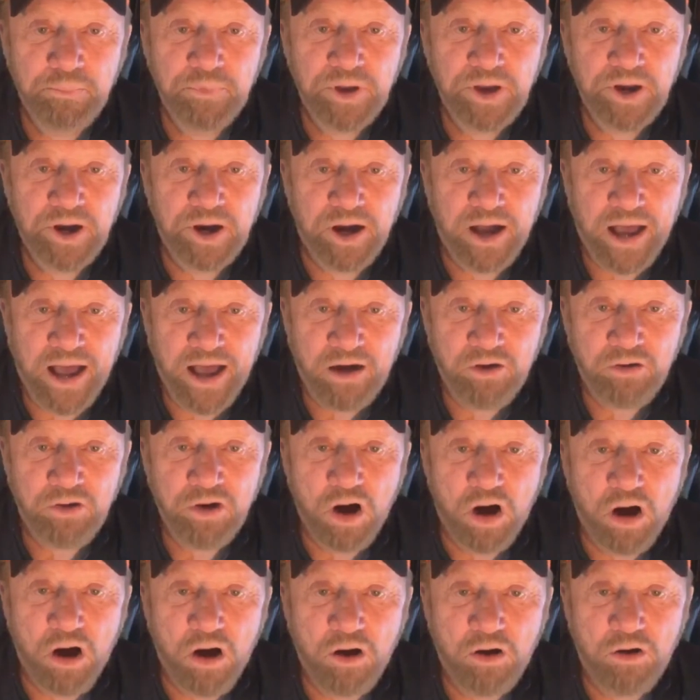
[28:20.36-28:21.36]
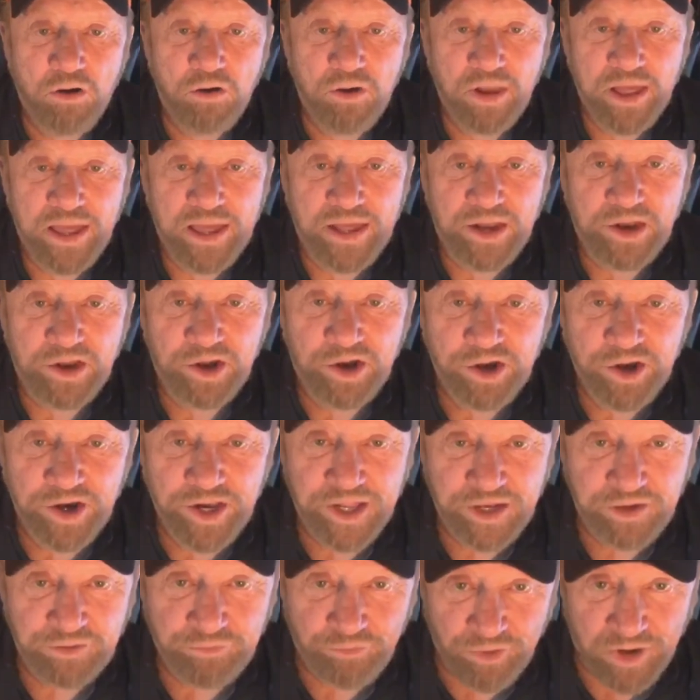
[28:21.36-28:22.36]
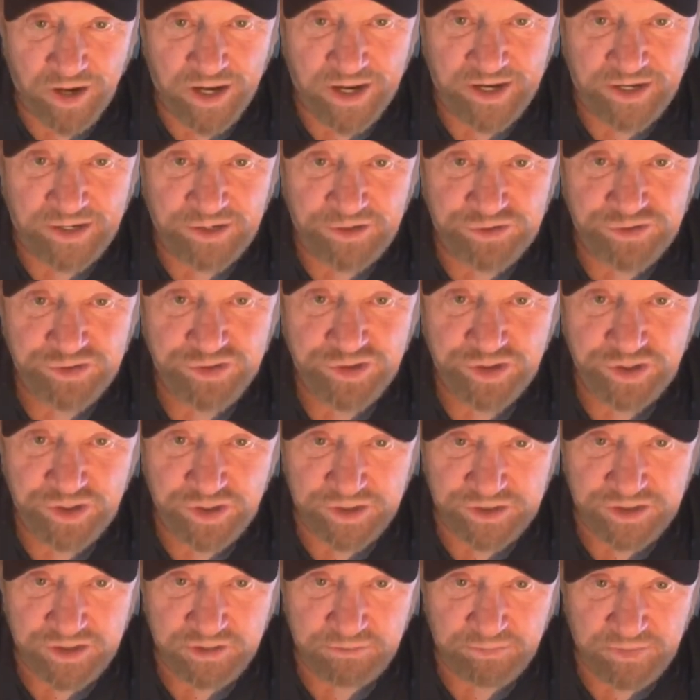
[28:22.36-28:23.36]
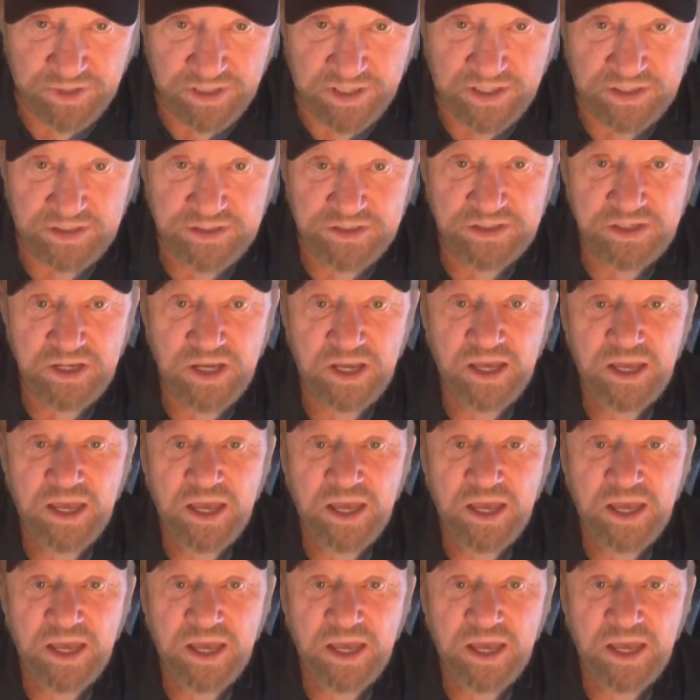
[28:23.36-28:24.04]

Alcohol and hunting range doesn't mix.